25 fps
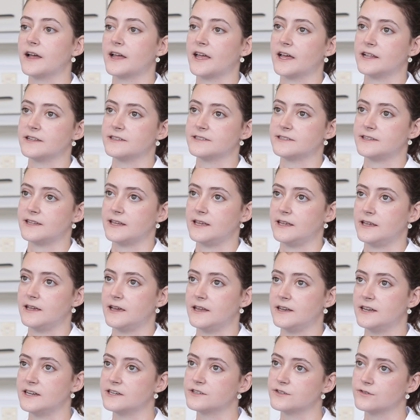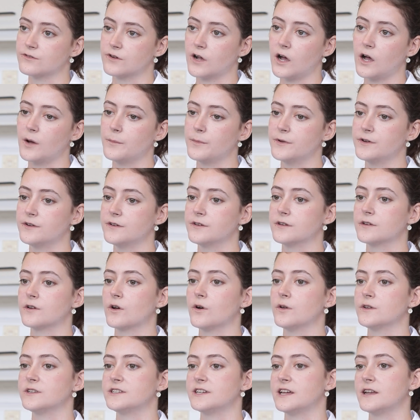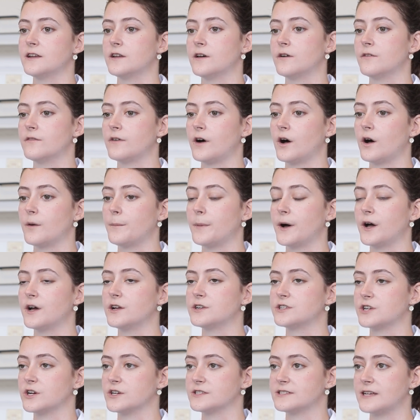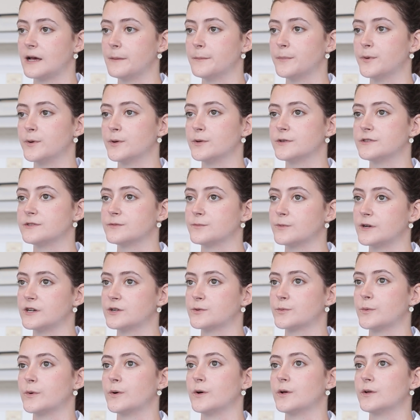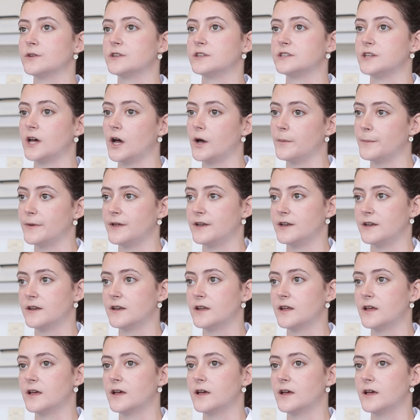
against the initial carbon content of our biochar samples, which will determine